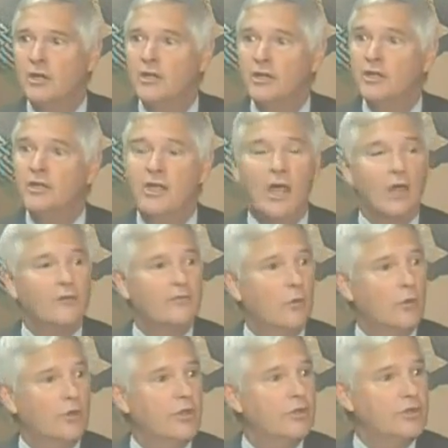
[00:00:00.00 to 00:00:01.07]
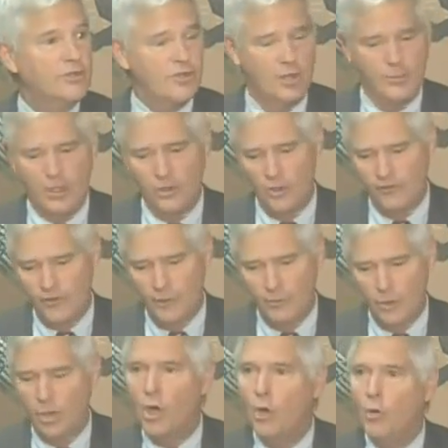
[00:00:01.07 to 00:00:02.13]
in California this coming
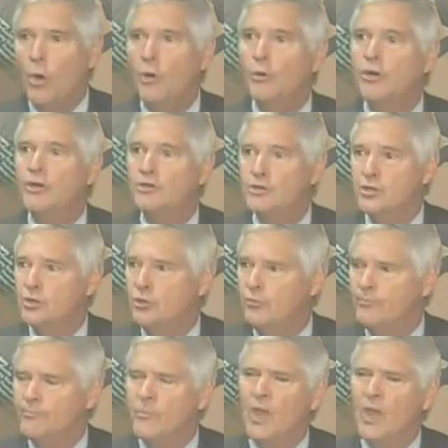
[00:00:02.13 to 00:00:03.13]
November. What would it do?